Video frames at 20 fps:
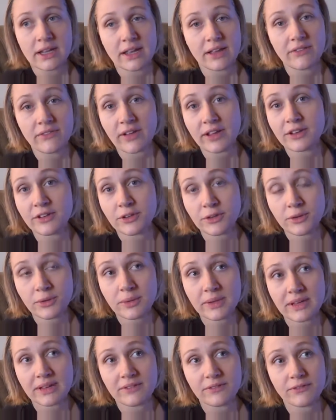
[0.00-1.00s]
If I
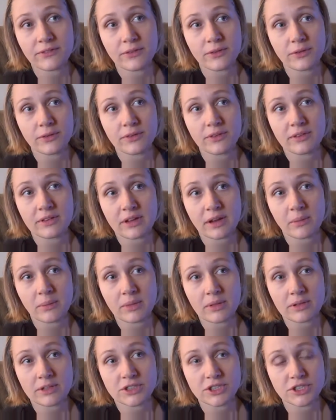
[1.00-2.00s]
do eat foods that I'm
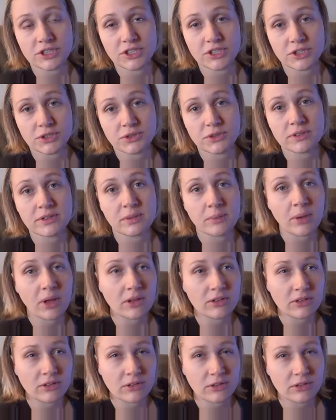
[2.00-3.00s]
allergic to, because I'm
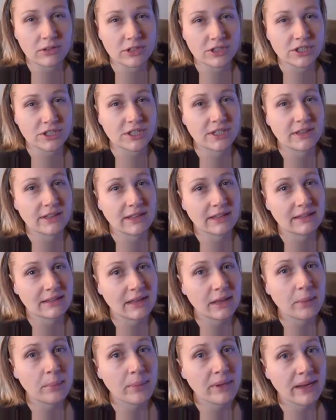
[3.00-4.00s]
also allergic to
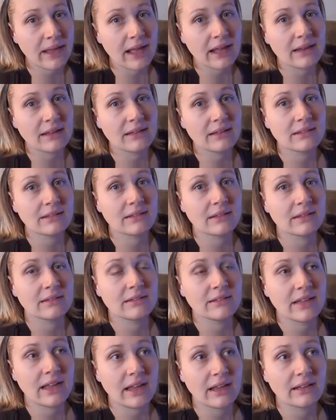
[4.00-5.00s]
things like bananas
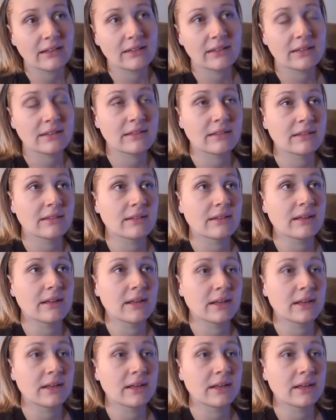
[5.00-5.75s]
and dates,